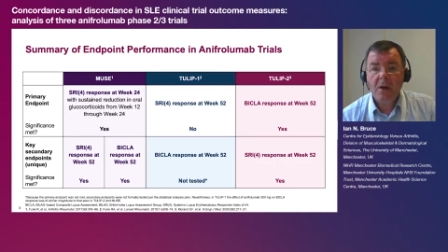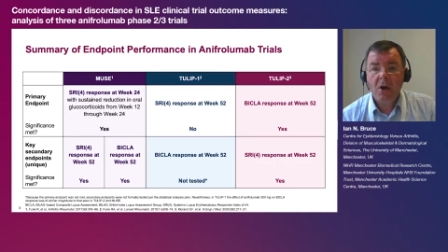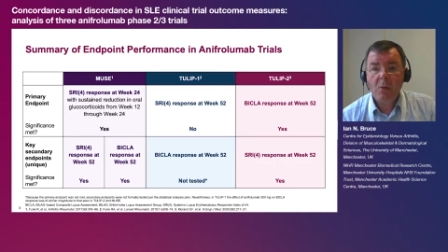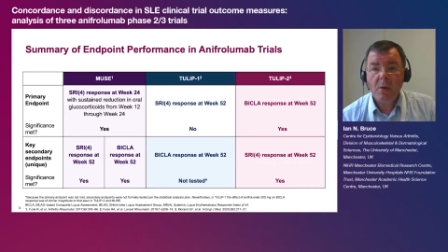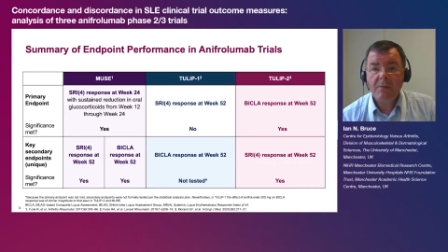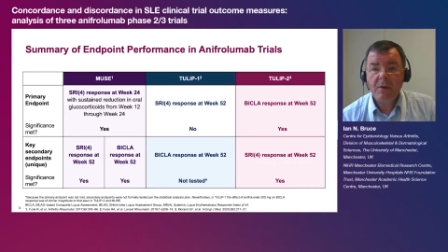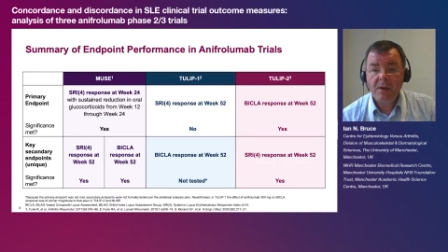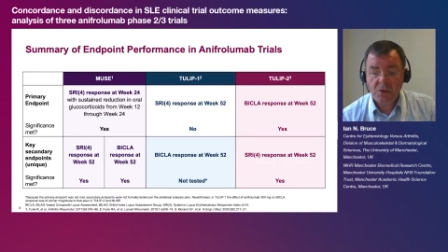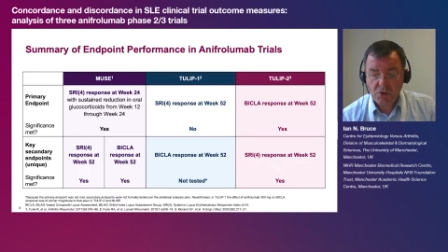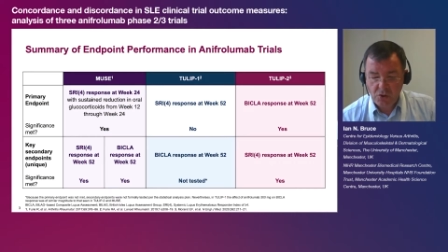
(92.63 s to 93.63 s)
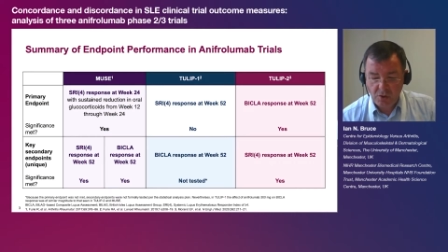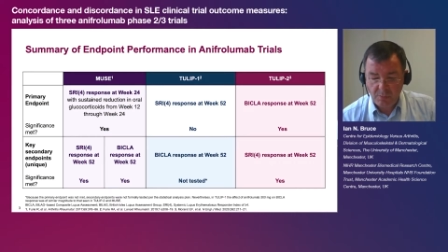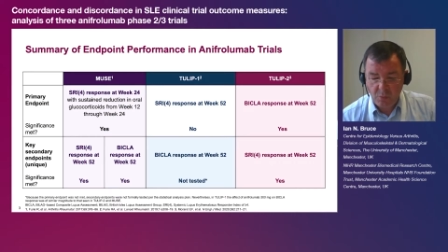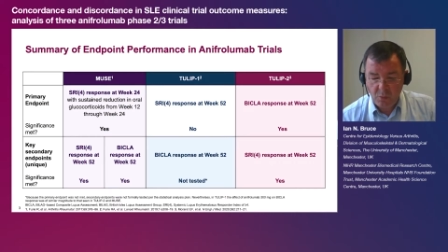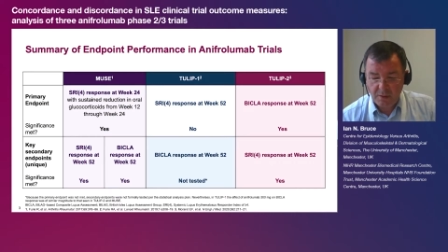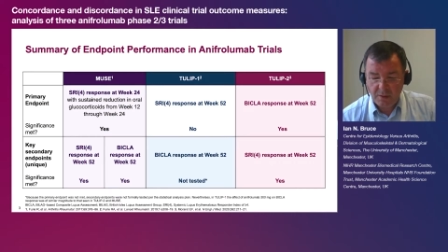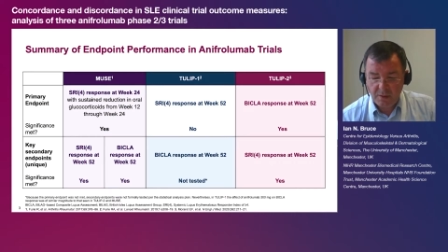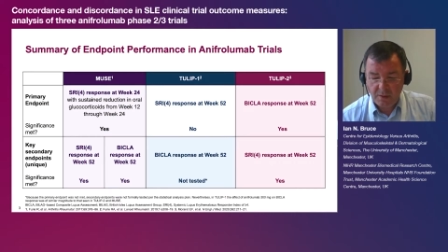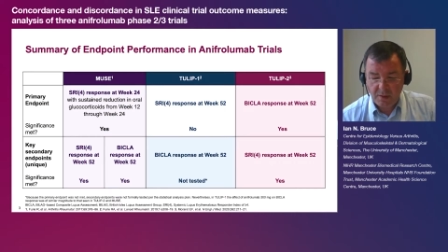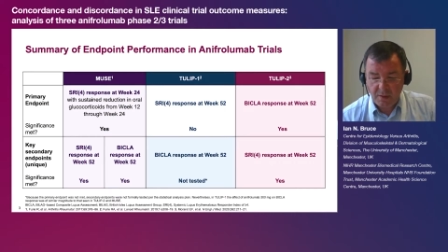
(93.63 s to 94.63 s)
However, in
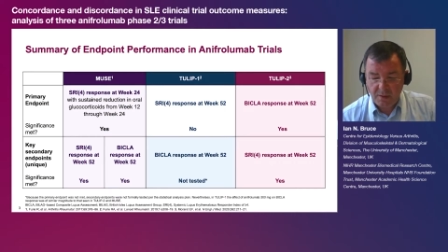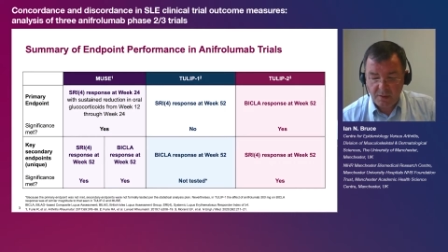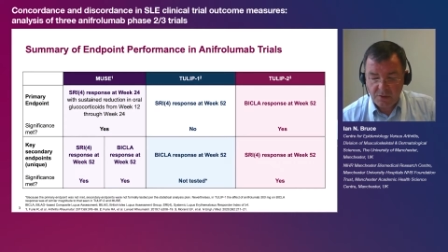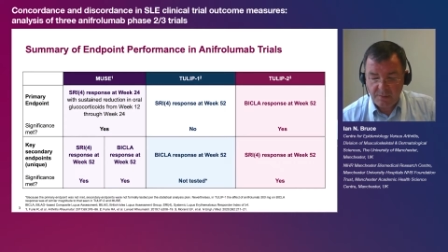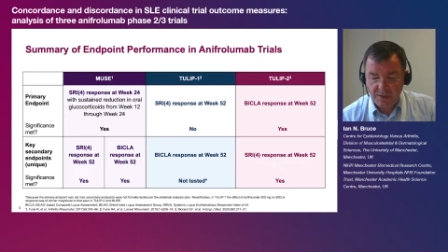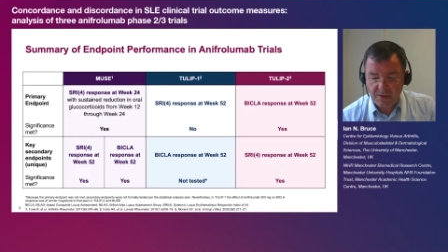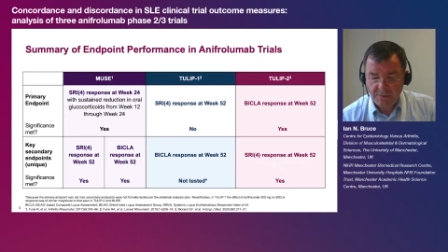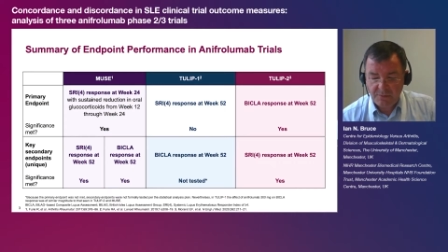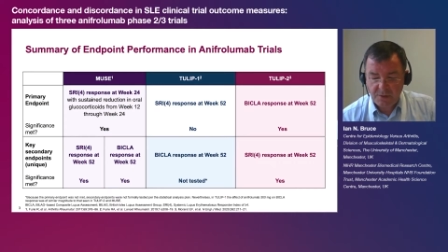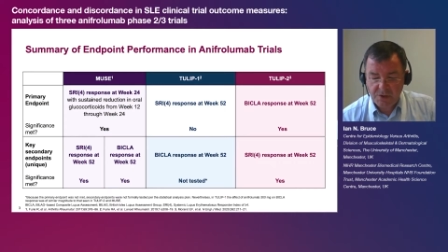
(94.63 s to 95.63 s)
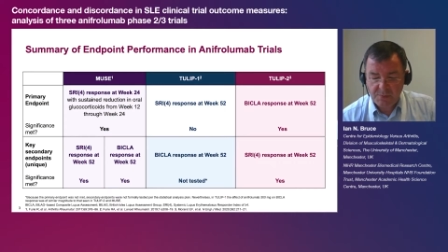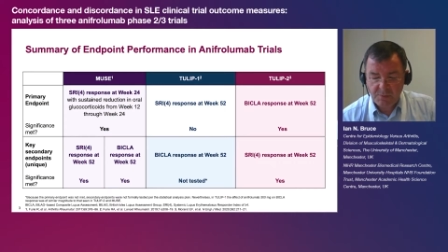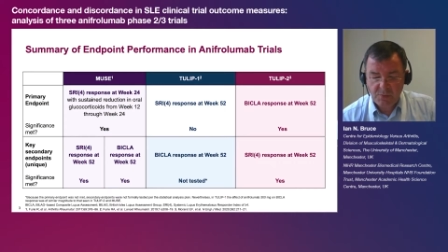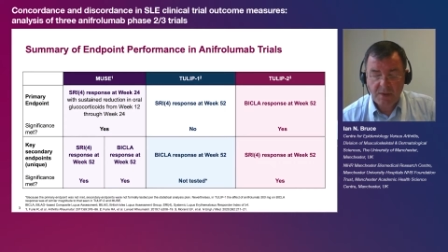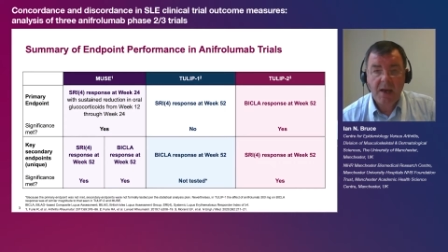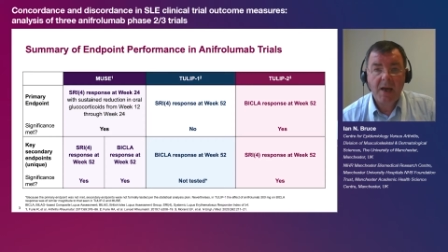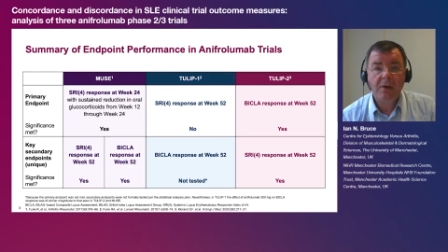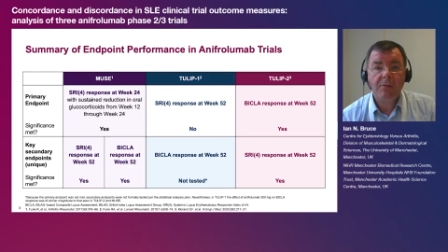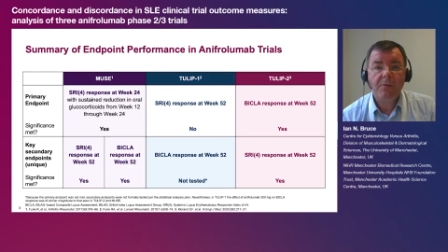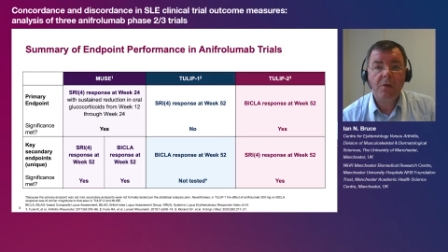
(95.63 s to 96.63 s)
TULIP-1, the treatment difference between
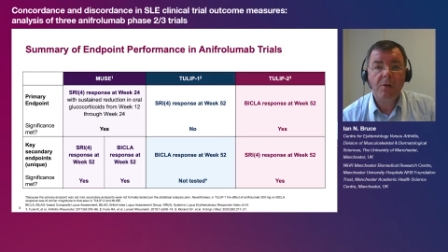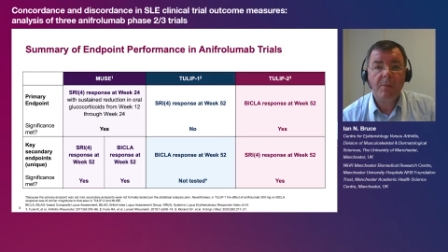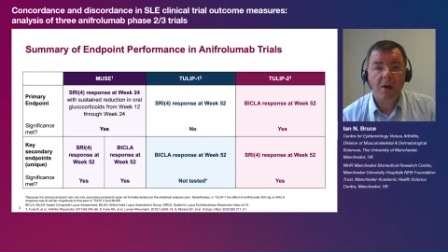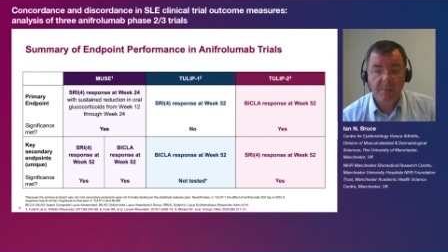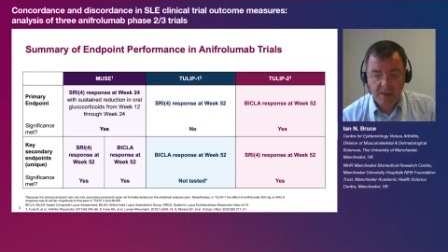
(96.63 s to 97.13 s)
anifrolumab